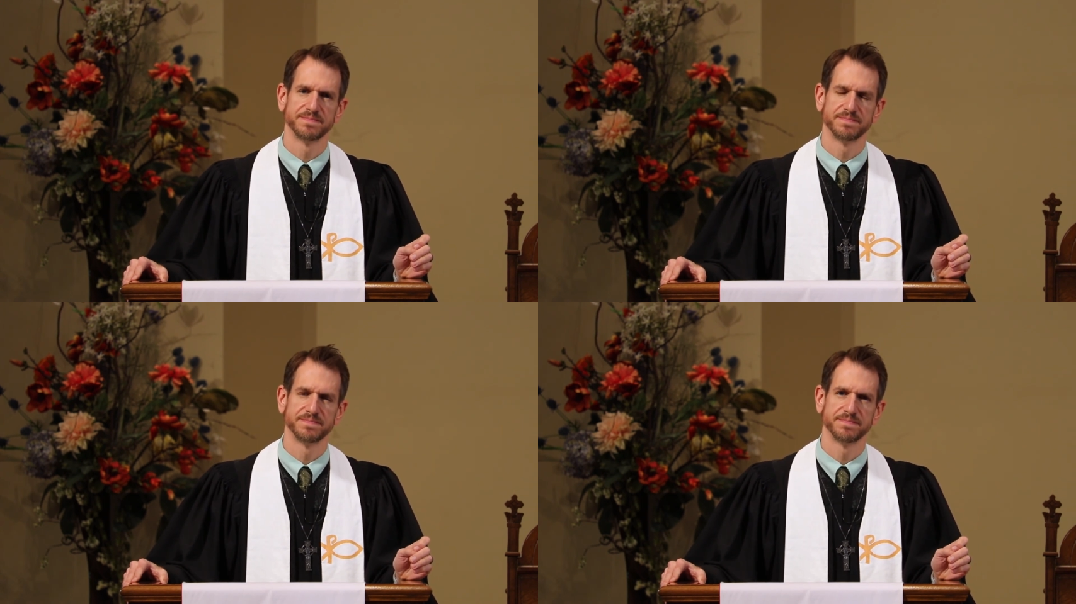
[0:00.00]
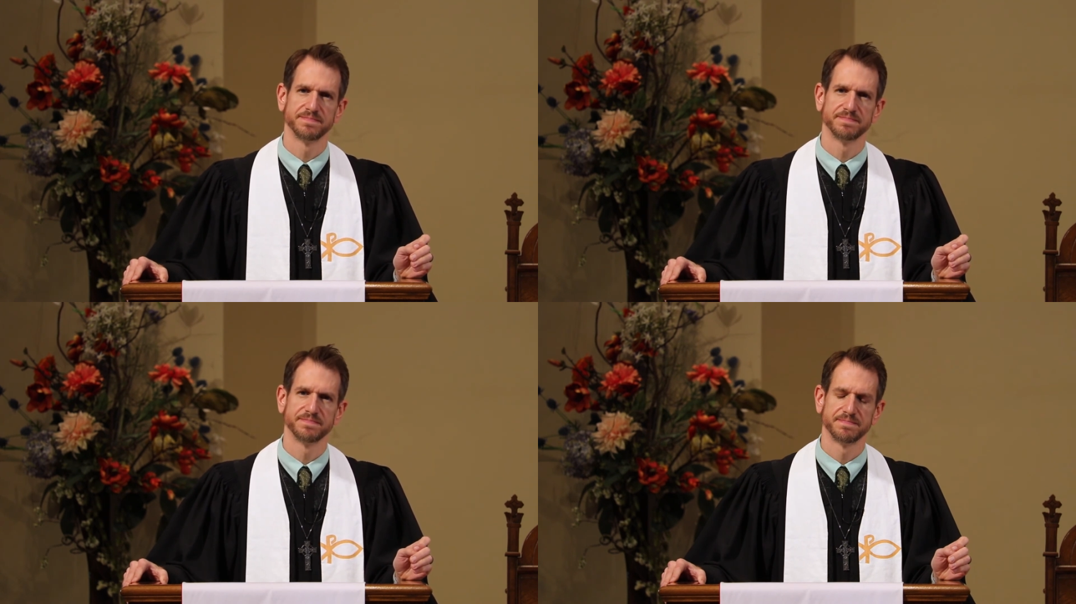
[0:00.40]

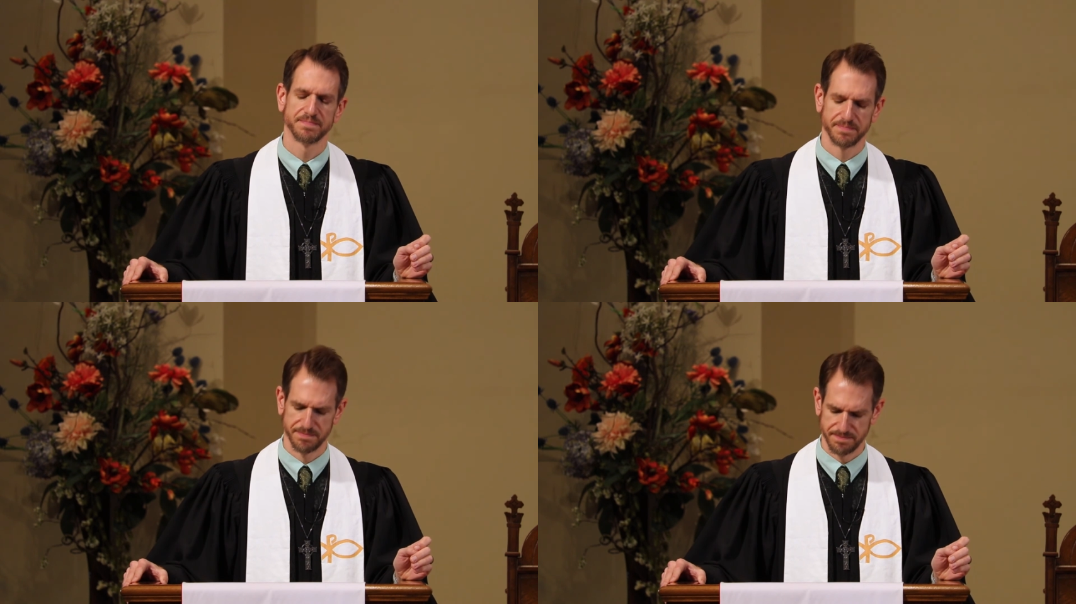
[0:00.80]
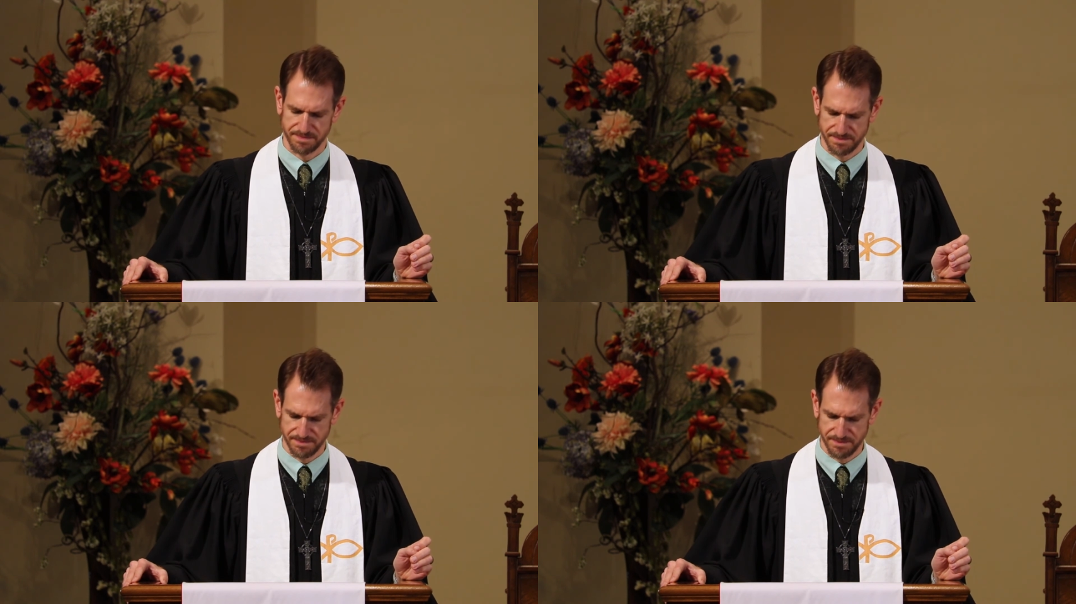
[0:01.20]

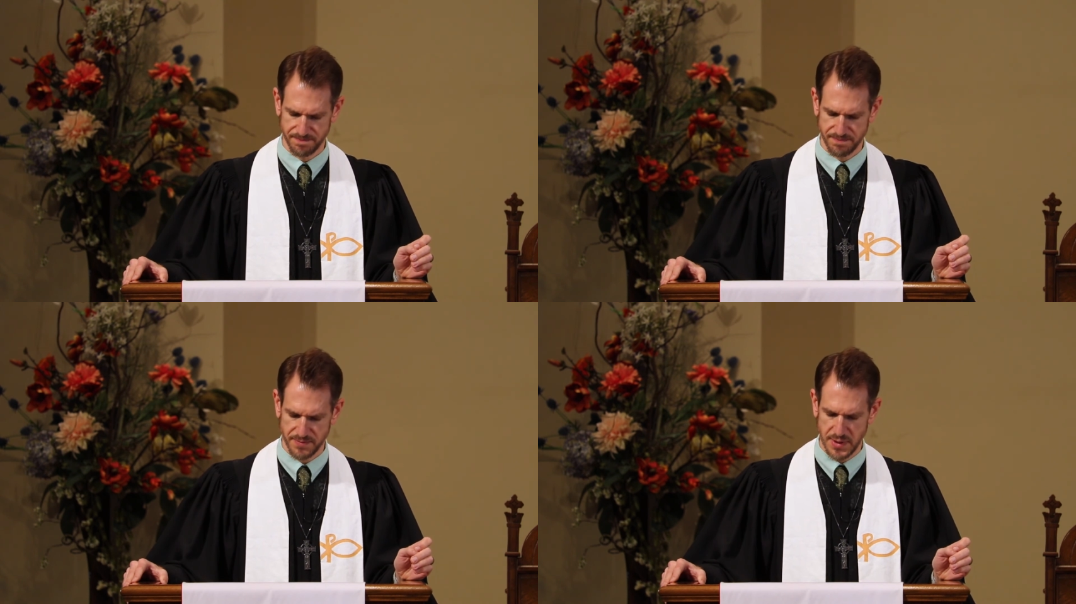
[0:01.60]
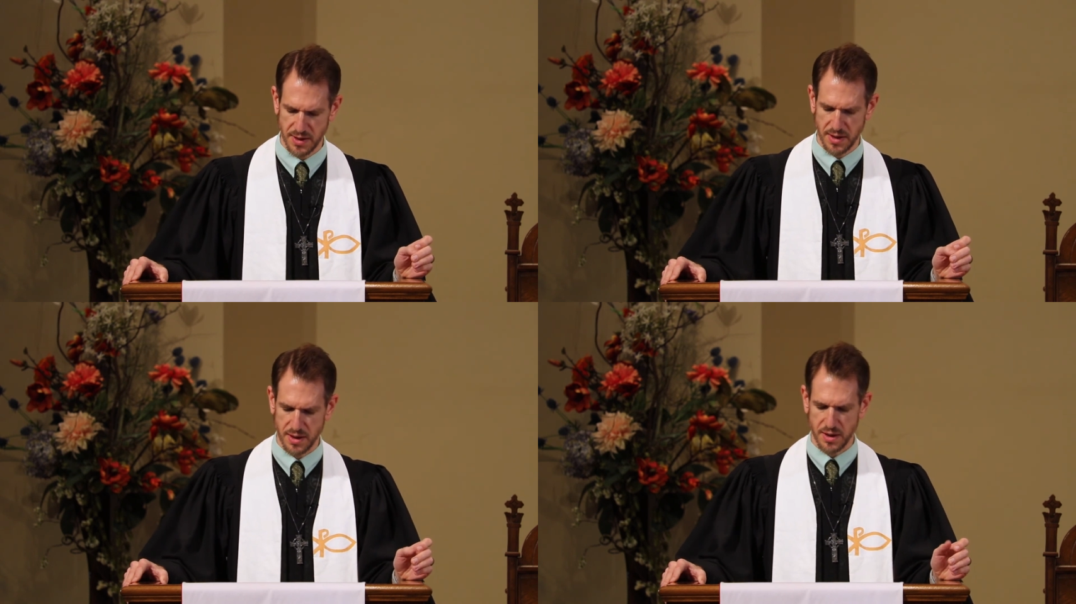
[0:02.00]

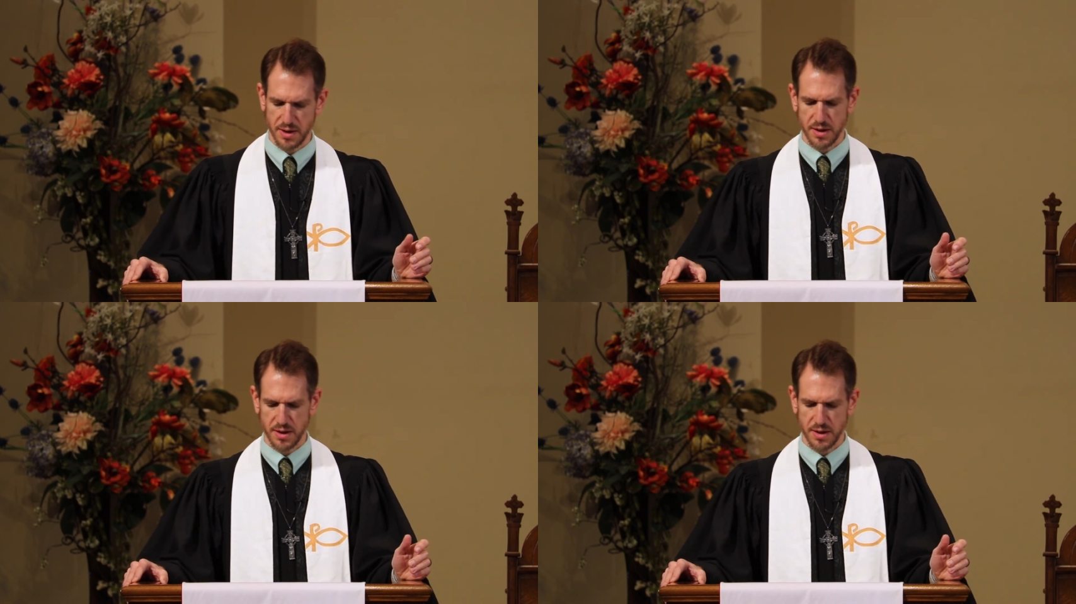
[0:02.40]
[no speech]